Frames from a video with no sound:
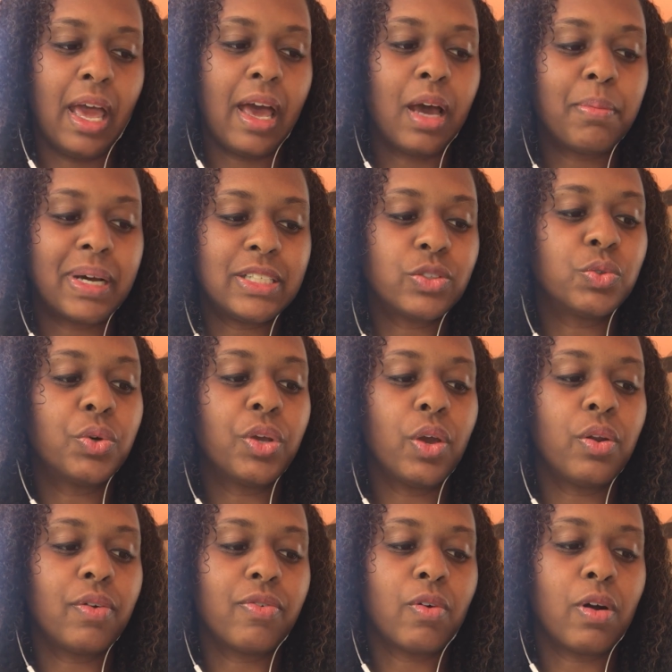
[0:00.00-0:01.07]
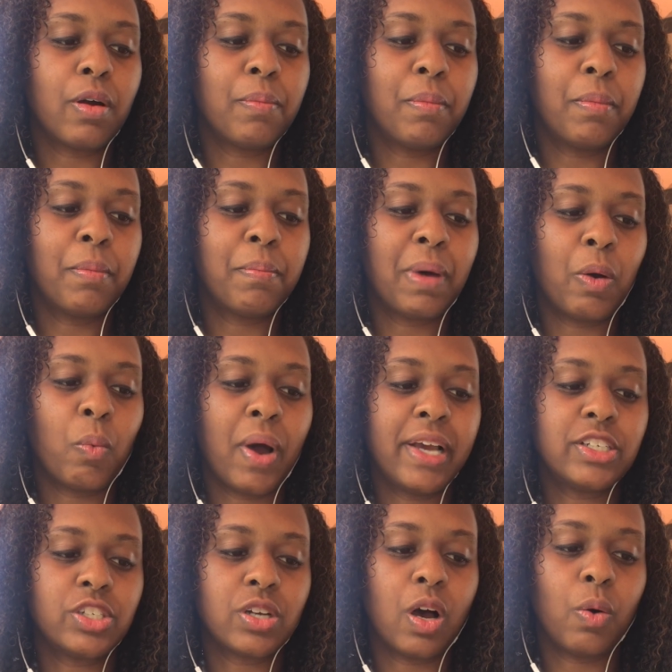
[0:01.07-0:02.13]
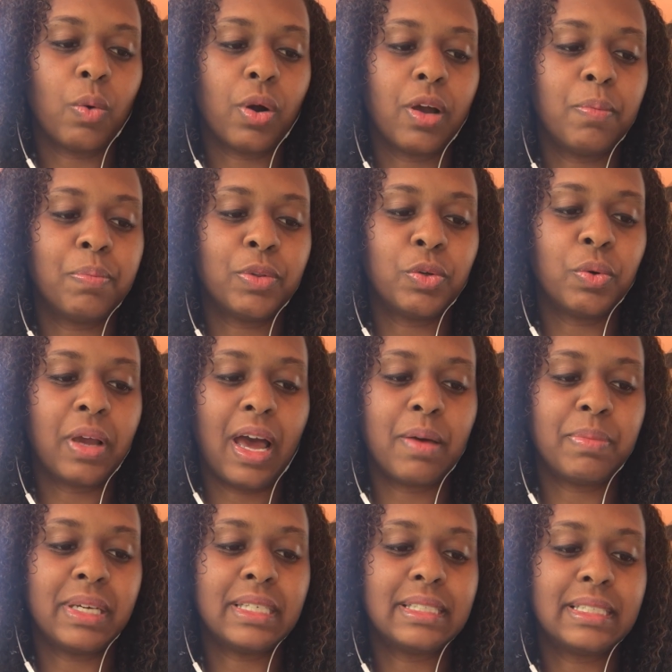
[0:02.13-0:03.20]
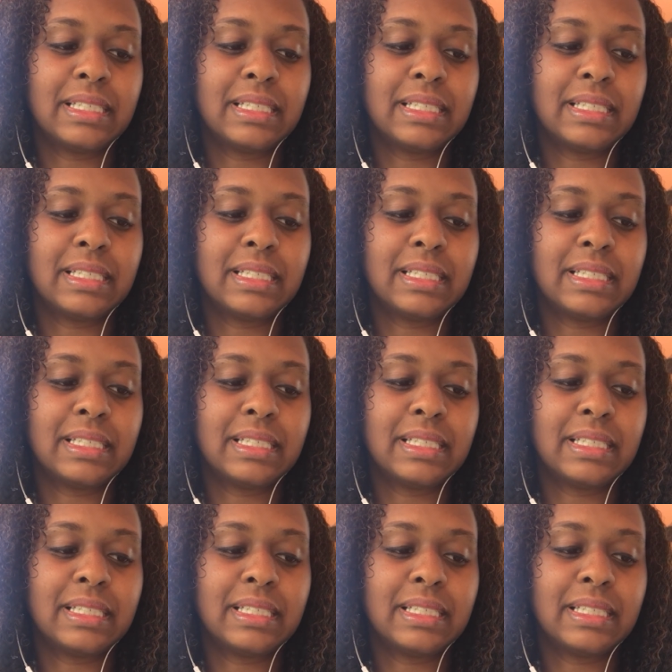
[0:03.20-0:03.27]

And my school uniform, my white shalwar and blue camis,